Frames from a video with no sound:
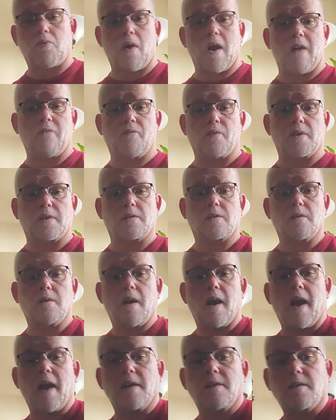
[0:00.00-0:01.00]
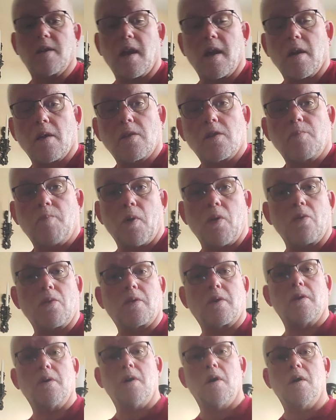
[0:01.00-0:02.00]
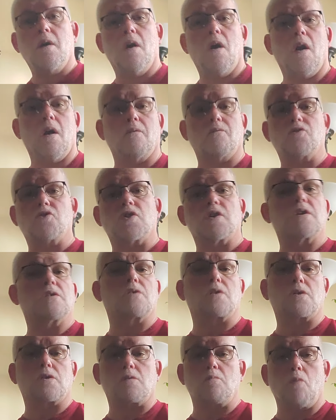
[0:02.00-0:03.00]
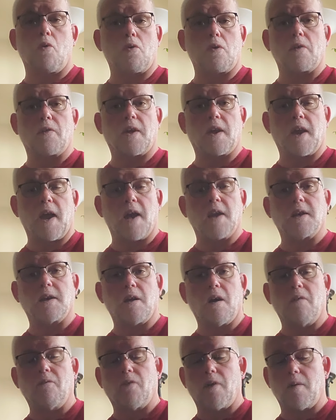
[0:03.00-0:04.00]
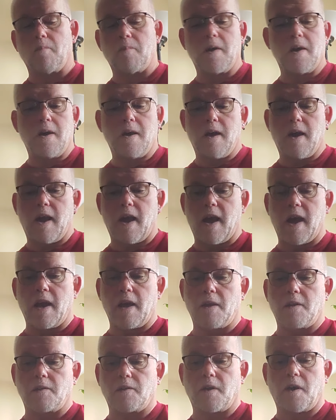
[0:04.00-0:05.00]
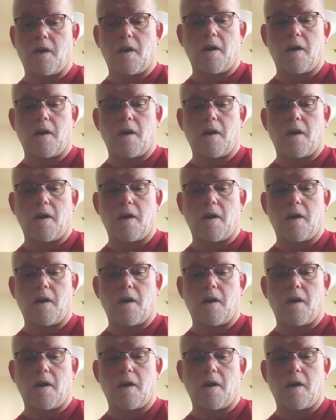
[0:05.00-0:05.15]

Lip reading: prophets. Isaiah spoke of Jesus more than any of them. And